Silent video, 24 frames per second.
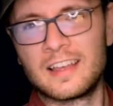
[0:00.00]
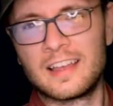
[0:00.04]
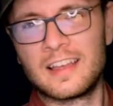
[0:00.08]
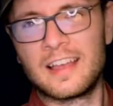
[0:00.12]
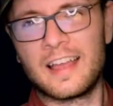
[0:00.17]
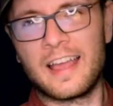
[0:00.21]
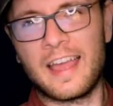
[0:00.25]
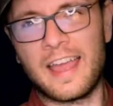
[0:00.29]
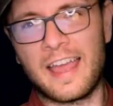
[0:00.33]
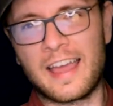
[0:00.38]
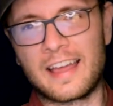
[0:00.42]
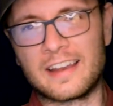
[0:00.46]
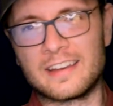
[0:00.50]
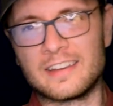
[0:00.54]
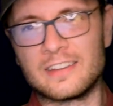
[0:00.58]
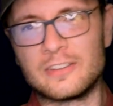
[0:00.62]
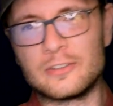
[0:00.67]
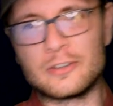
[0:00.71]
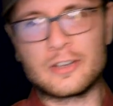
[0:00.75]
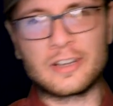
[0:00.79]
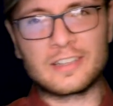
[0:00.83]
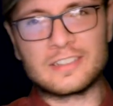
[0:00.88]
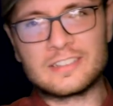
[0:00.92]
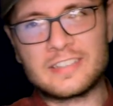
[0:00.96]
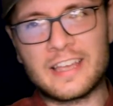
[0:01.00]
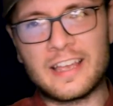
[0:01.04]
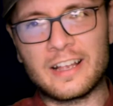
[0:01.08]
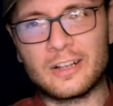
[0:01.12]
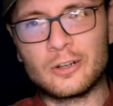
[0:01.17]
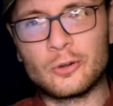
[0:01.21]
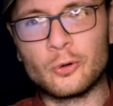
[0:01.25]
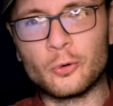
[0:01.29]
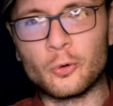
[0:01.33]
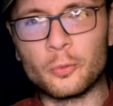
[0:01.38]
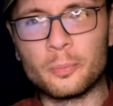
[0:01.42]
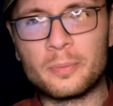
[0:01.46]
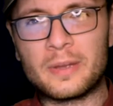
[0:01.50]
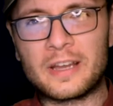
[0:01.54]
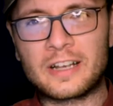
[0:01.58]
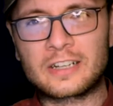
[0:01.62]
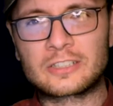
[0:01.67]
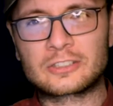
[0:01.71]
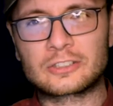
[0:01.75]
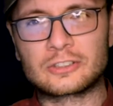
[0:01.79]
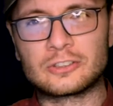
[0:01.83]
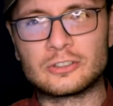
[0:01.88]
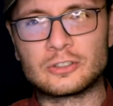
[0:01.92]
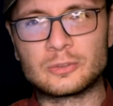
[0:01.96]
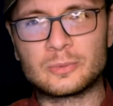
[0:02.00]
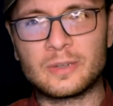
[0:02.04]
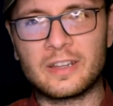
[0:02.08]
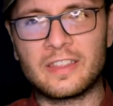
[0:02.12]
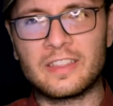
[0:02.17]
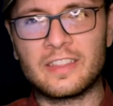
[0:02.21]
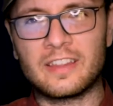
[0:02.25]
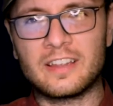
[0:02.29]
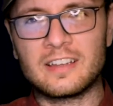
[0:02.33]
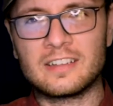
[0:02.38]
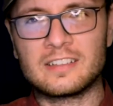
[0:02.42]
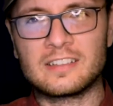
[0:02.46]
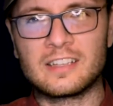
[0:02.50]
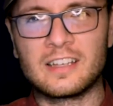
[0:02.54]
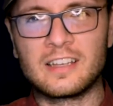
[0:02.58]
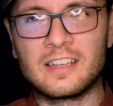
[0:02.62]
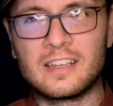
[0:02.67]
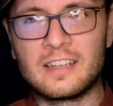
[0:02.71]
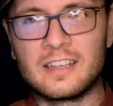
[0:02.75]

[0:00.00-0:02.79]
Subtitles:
And you could take cool pictures with it.